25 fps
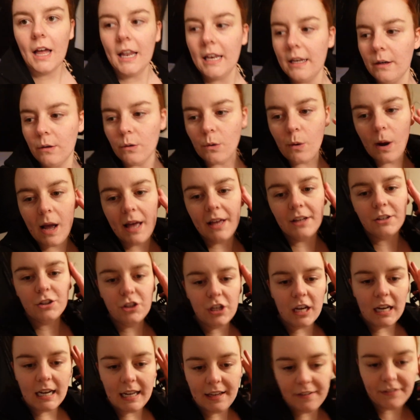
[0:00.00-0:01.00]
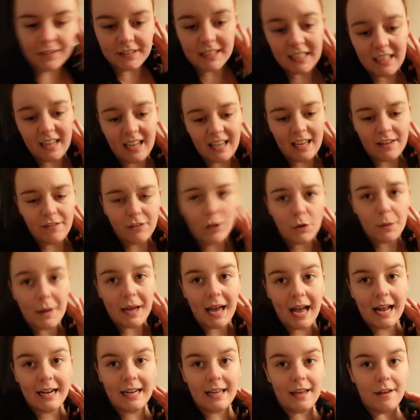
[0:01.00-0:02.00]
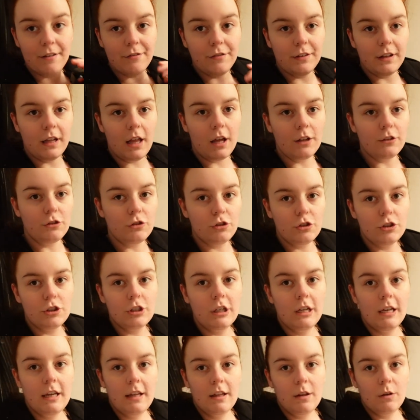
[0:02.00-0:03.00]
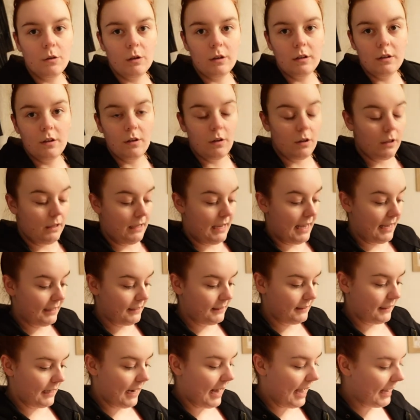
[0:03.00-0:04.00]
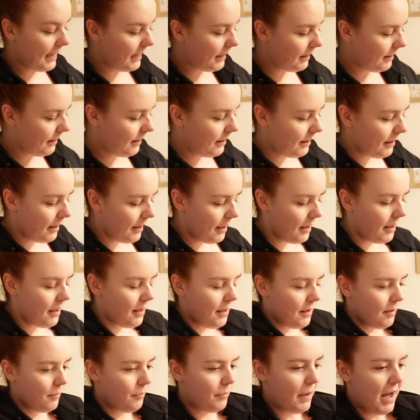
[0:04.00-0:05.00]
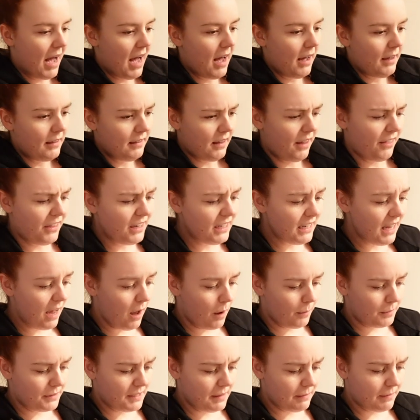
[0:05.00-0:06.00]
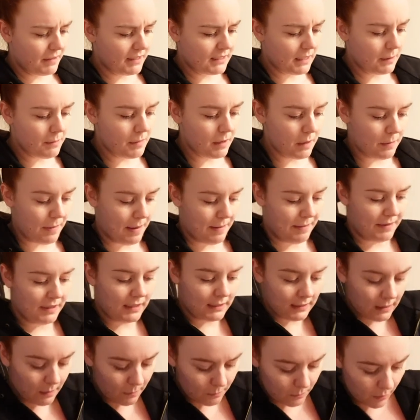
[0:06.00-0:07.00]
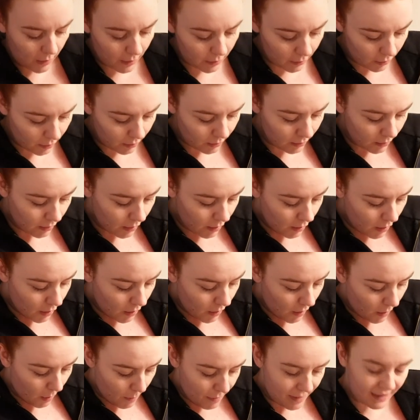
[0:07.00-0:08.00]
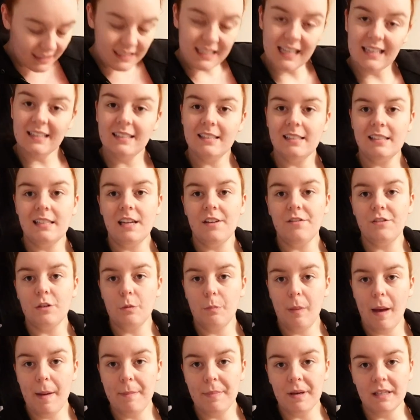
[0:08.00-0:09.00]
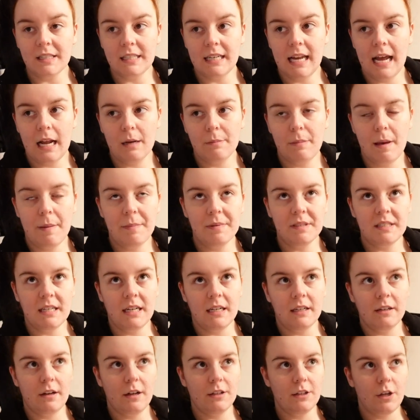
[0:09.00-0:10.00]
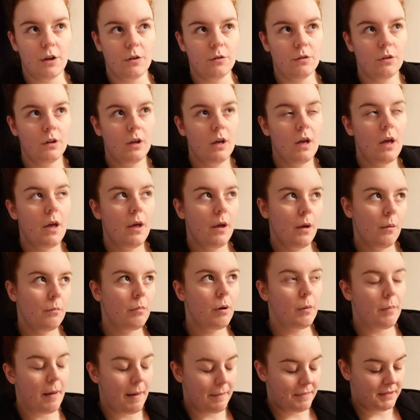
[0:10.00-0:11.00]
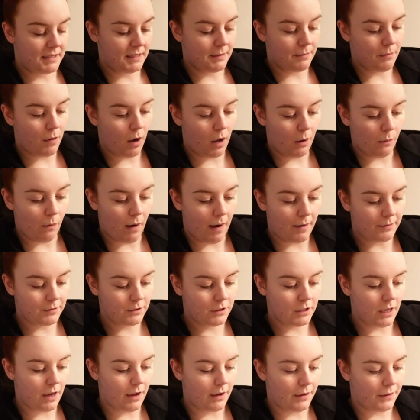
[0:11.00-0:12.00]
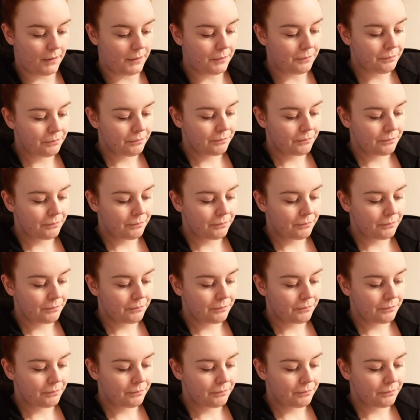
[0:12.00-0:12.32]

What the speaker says: a little chili for dinner, even though I had it for lunch yesterday. But I think that upset my stomach a bit because I'm a bit sensitive to peppers and it had peppers in and I don't put peppers in my one. So